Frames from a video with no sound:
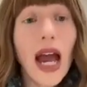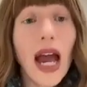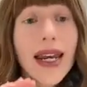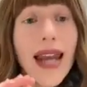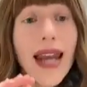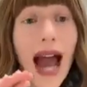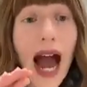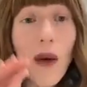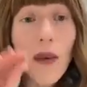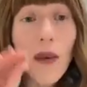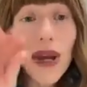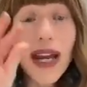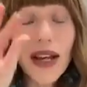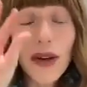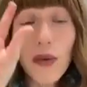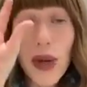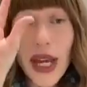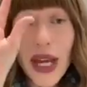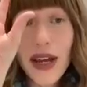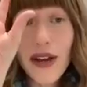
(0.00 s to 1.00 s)
Now
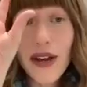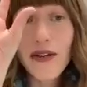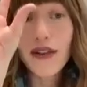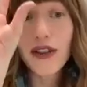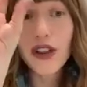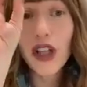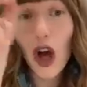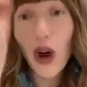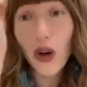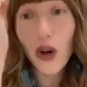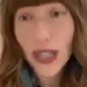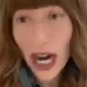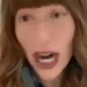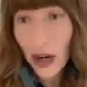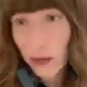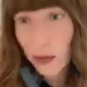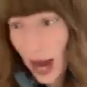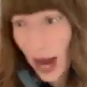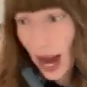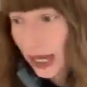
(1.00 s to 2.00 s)
we flow
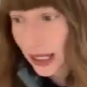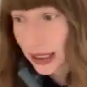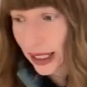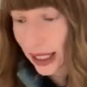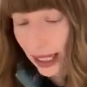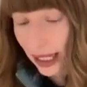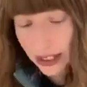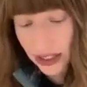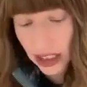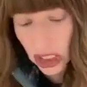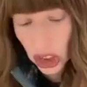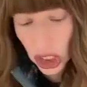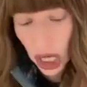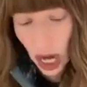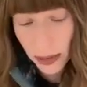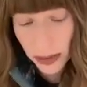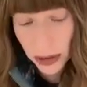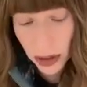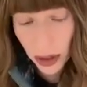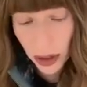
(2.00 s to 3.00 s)
directly into
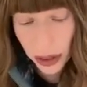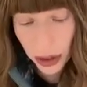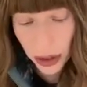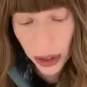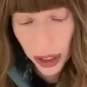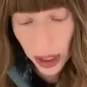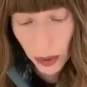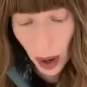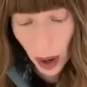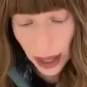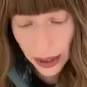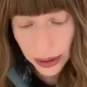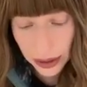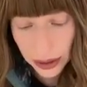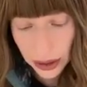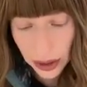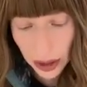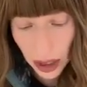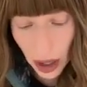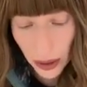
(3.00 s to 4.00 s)
chapter 31,
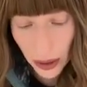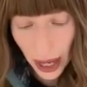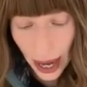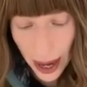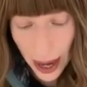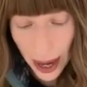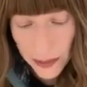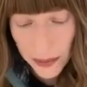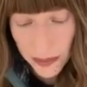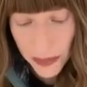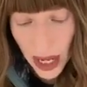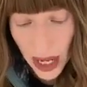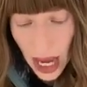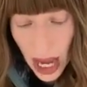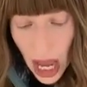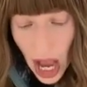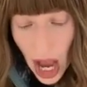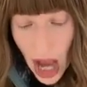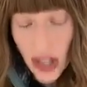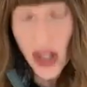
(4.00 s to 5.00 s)
okay?
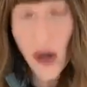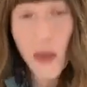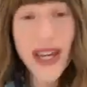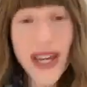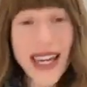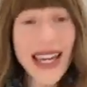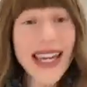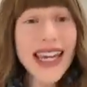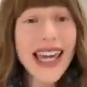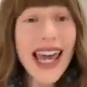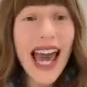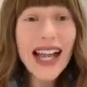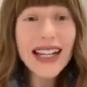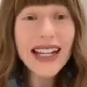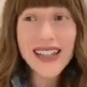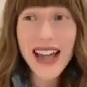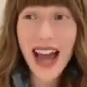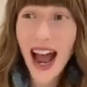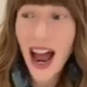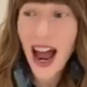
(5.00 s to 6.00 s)
So we can
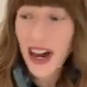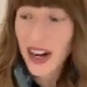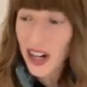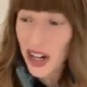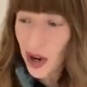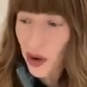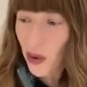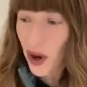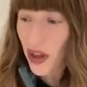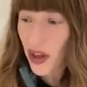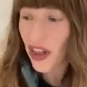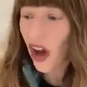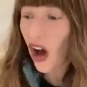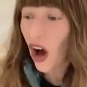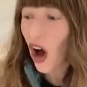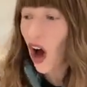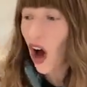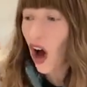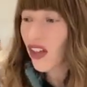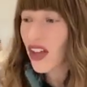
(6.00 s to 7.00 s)
get done with
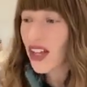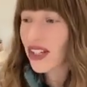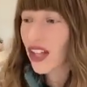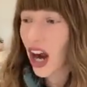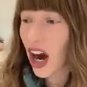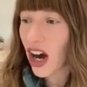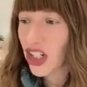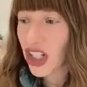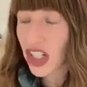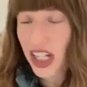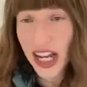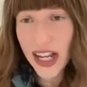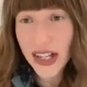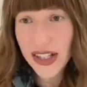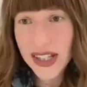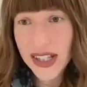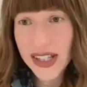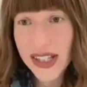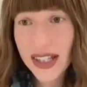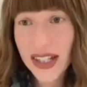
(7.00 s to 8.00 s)
all this
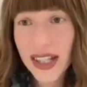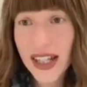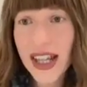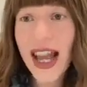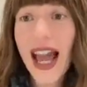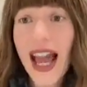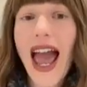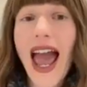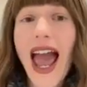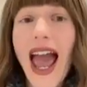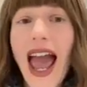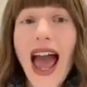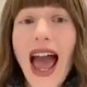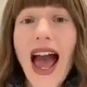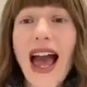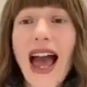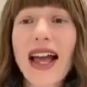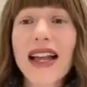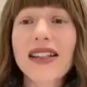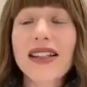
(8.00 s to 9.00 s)
harshness
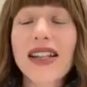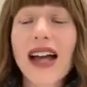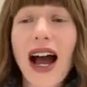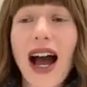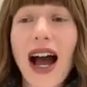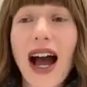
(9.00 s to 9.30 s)
and